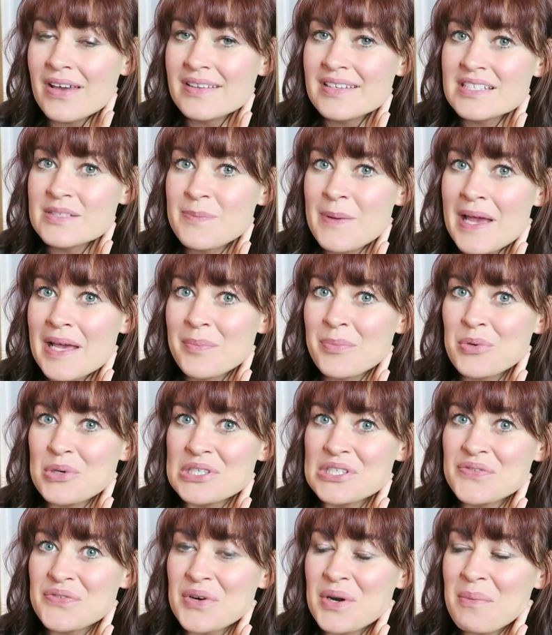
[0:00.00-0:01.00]
had these bad
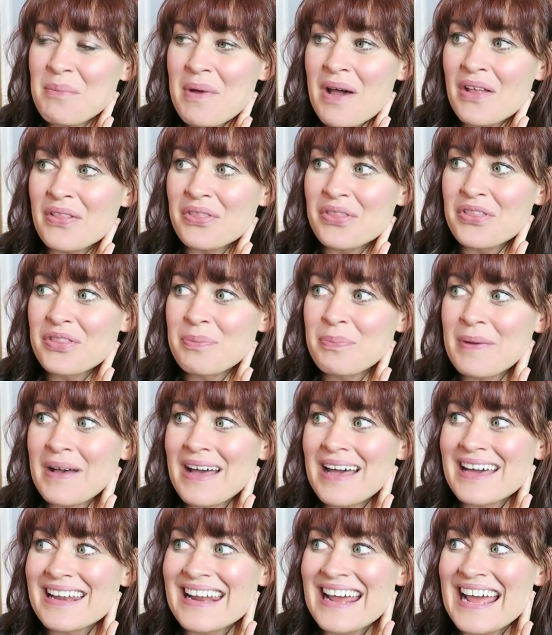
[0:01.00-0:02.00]
boys for a month,
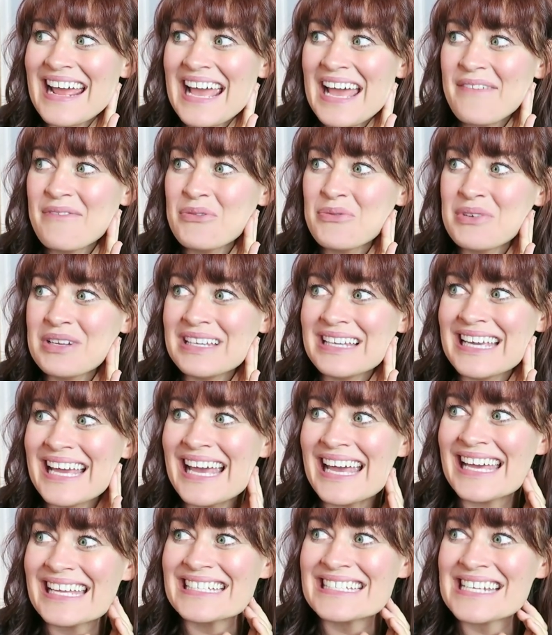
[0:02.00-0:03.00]
but I haven't really
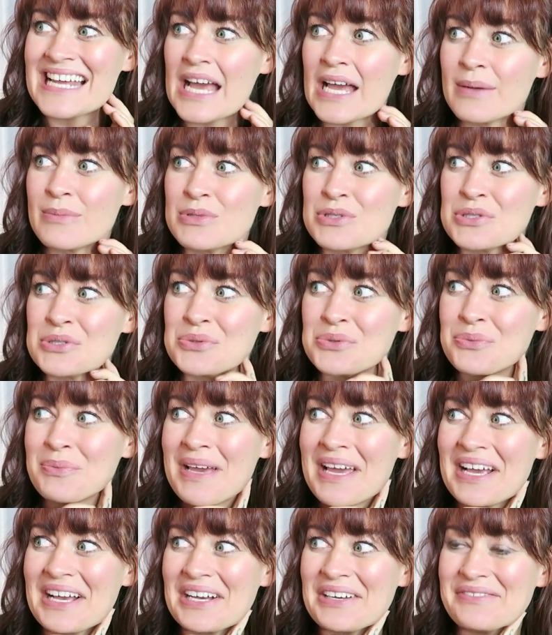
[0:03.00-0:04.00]
had time to
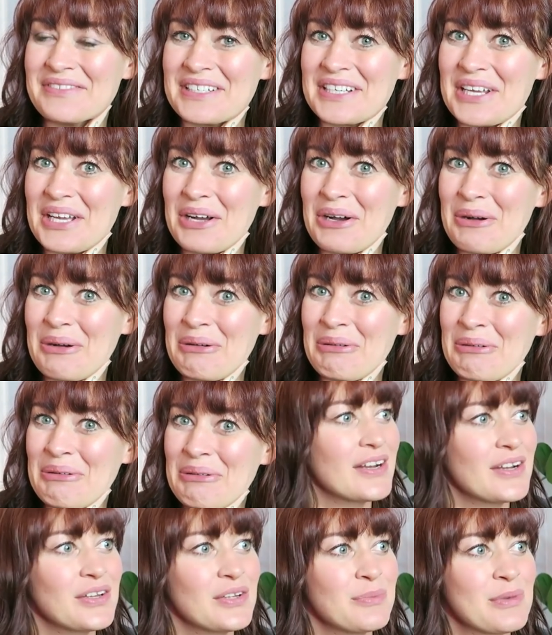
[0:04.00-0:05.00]
make a video.
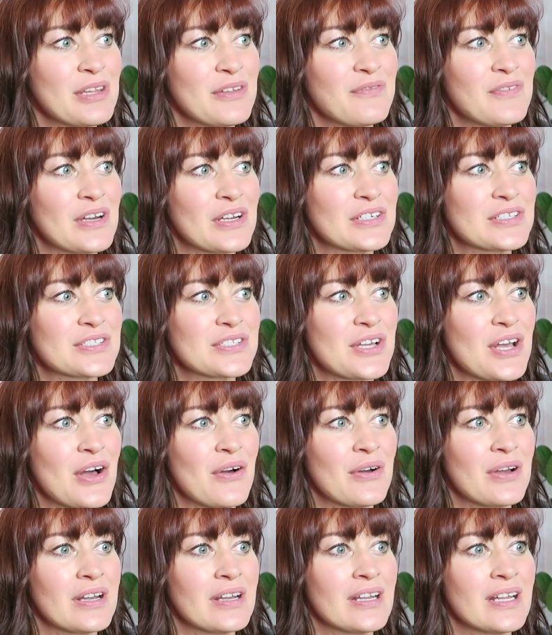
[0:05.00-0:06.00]
I know you motherfuckers are
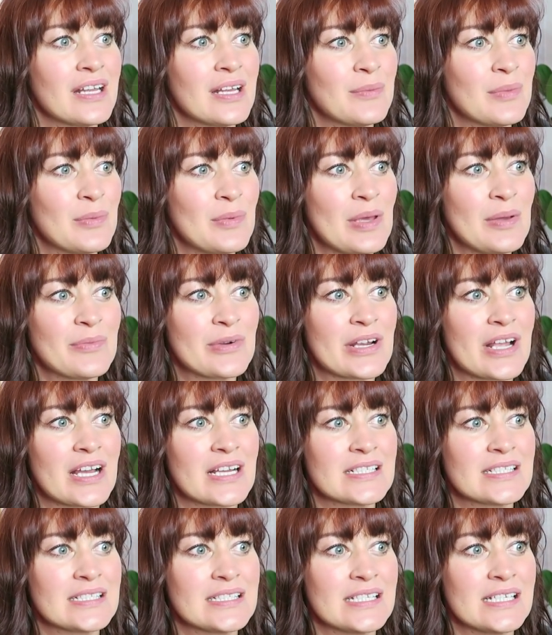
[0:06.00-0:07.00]
going, but Mamrie,
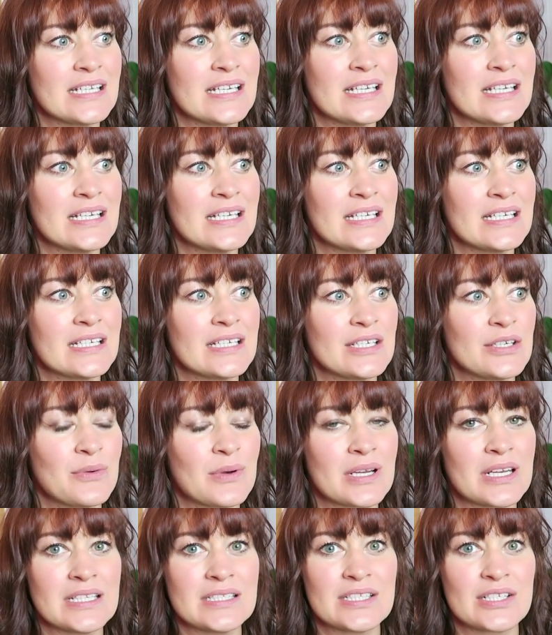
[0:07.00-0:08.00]
I see you
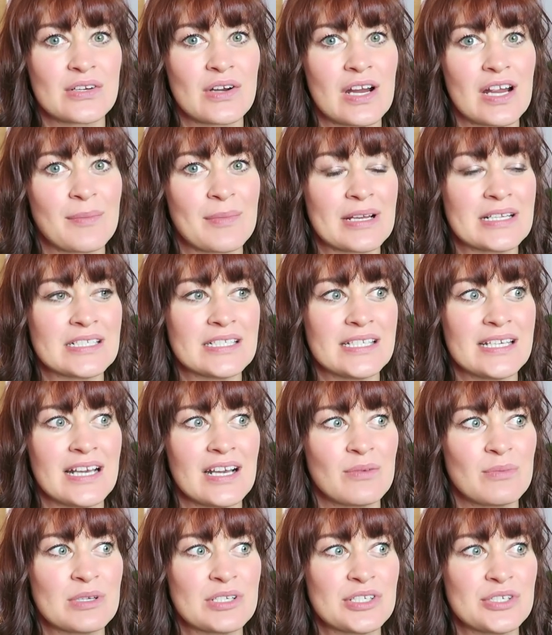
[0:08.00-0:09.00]
on Instagram, I see
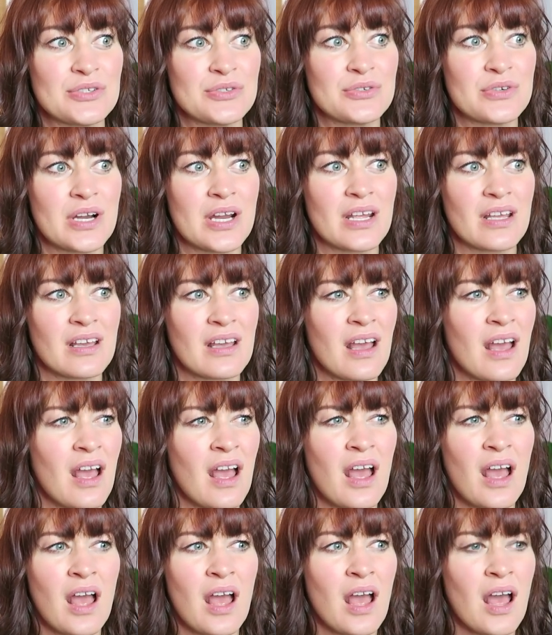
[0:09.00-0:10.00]
how much you drink.
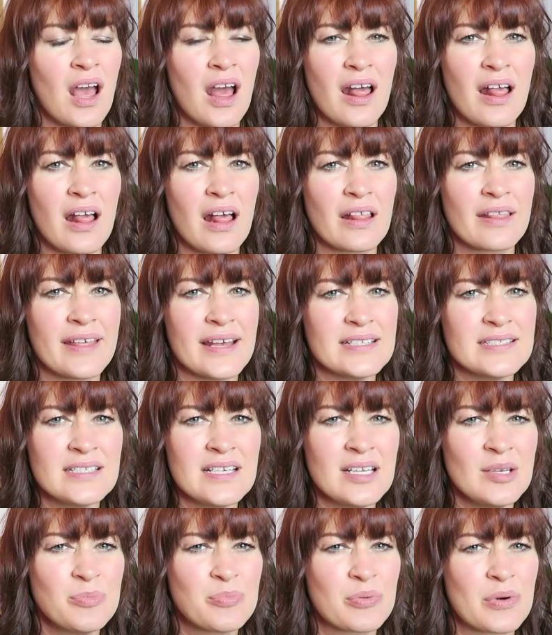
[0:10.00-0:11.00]
That's
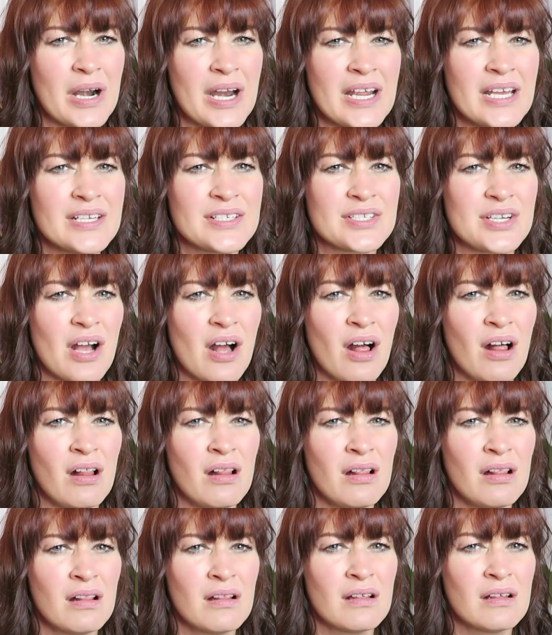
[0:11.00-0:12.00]
on brand,
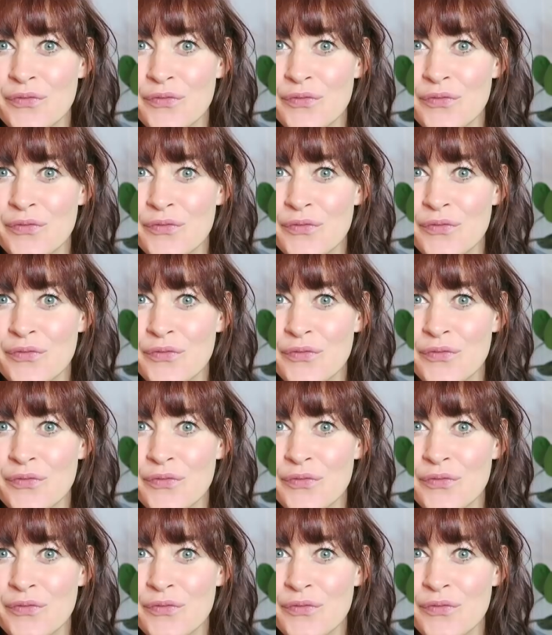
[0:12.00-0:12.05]
y'all.